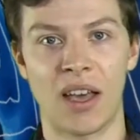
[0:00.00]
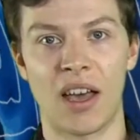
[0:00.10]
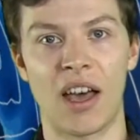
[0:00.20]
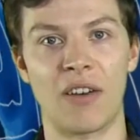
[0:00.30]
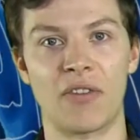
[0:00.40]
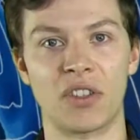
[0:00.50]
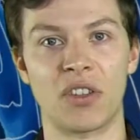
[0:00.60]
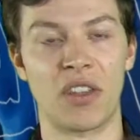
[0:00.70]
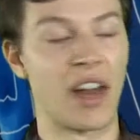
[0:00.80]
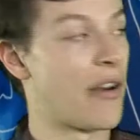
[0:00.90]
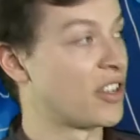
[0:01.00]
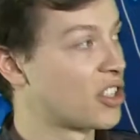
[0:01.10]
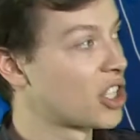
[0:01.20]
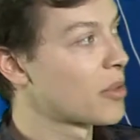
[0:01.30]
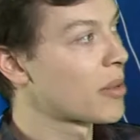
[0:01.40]
for southern areas. And
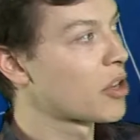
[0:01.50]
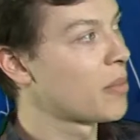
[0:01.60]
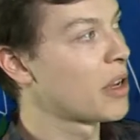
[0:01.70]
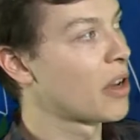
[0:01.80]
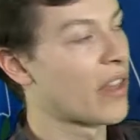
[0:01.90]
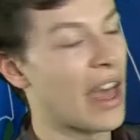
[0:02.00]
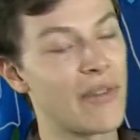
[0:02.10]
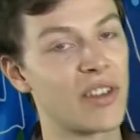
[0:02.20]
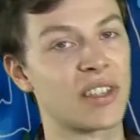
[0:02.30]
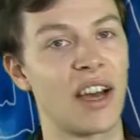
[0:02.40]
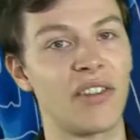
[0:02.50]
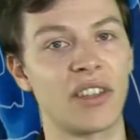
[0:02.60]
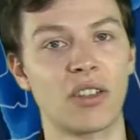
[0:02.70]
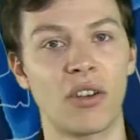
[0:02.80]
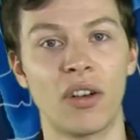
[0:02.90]
some of them could be on the heavier side.
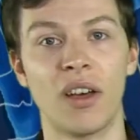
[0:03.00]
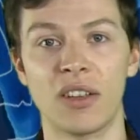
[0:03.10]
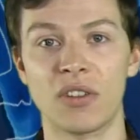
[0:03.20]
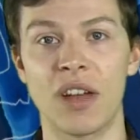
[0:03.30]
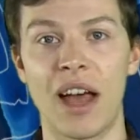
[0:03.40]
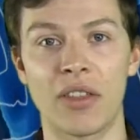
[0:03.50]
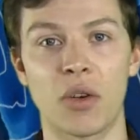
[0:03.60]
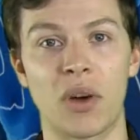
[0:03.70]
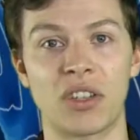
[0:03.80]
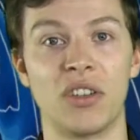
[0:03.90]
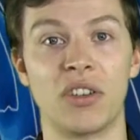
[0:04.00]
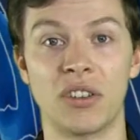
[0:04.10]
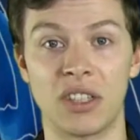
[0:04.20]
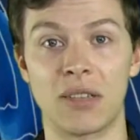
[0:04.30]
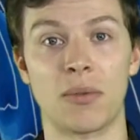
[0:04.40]
It's not out of the question that you
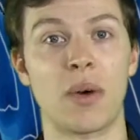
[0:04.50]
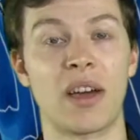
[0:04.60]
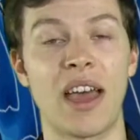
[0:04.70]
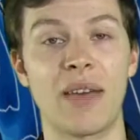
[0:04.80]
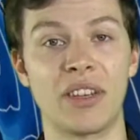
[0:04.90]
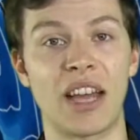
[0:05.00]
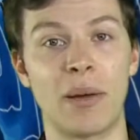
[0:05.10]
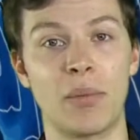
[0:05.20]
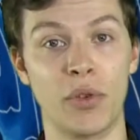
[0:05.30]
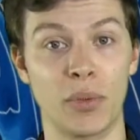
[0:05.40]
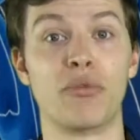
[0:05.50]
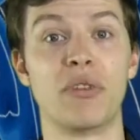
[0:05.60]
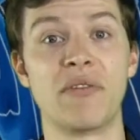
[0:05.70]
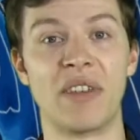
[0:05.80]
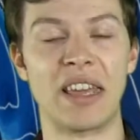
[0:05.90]
could see some quite heavy downpours
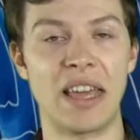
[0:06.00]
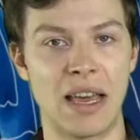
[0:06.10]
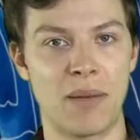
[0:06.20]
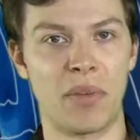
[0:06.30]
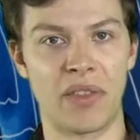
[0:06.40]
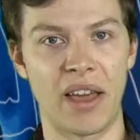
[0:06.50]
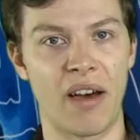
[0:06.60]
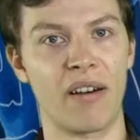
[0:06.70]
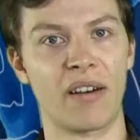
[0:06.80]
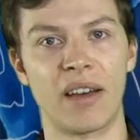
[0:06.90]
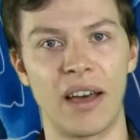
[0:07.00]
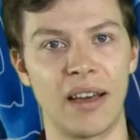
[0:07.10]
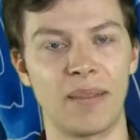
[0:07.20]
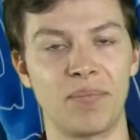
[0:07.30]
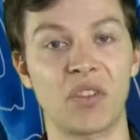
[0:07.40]
briefly, but they are
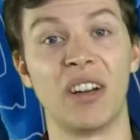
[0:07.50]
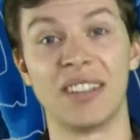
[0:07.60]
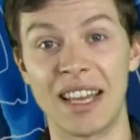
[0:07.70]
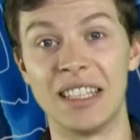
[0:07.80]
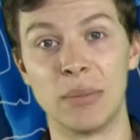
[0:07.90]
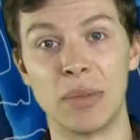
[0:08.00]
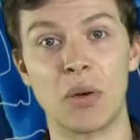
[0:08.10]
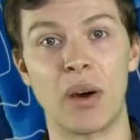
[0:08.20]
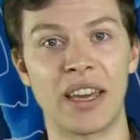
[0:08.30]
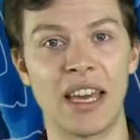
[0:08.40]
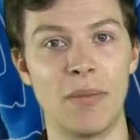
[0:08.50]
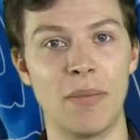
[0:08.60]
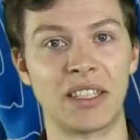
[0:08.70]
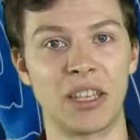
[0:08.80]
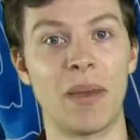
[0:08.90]
going to tend to be quite hit and
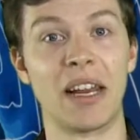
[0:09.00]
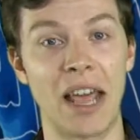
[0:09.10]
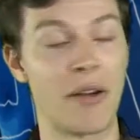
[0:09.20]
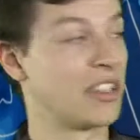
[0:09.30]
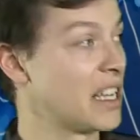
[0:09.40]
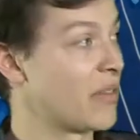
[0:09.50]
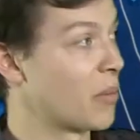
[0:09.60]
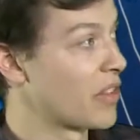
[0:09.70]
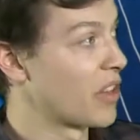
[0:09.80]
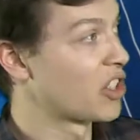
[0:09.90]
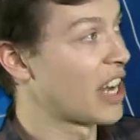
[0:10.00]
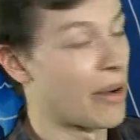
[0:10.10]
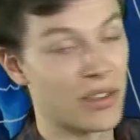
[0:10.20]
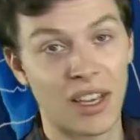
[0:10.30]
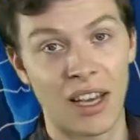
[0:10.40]
miss. So many areas, even with those
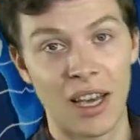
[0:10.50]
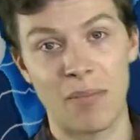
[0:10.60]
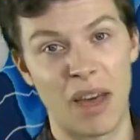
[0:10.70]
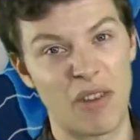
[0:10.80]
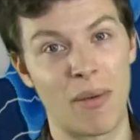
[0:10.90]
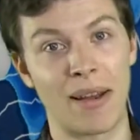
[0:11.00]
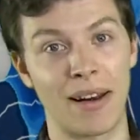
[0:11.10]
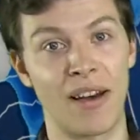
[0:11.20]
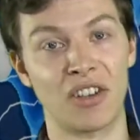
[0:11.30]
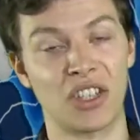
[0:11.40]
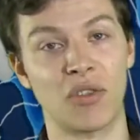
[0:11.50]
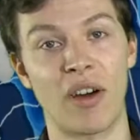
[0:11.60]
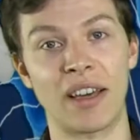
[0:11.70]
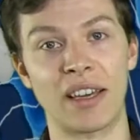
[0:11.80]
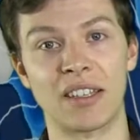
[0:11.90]
showers, may remain largely
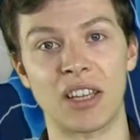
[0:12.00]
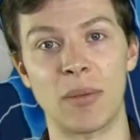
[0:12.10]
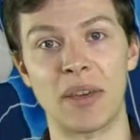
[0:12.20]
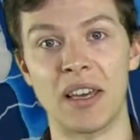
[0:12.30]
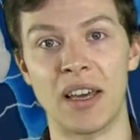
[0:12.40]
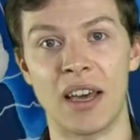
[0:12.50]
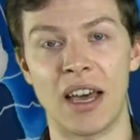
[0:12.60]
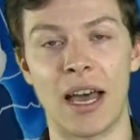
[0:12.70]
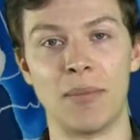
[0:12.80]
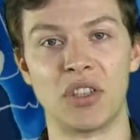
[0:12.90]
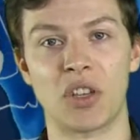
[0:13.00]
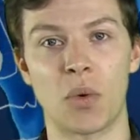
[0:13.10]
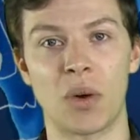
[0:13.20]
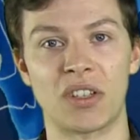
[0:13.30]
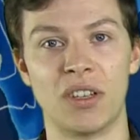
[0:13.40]
dry. It's going to be just a
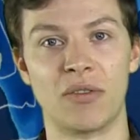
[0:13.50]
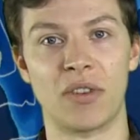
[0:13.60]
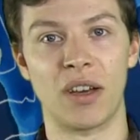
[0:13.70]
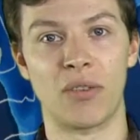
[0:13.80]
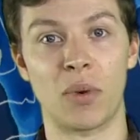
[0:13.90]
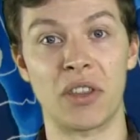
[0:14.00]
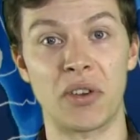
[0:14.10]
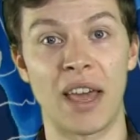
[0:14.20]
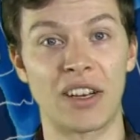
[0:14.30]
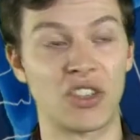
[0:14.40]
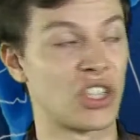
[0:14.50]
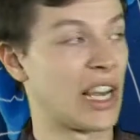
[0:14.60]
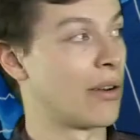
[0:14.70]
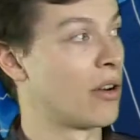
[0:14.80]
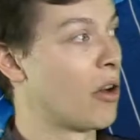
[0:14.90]
question of whether you catch a
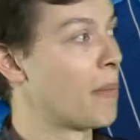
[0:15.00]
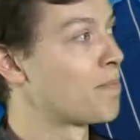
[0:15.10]
shower or not.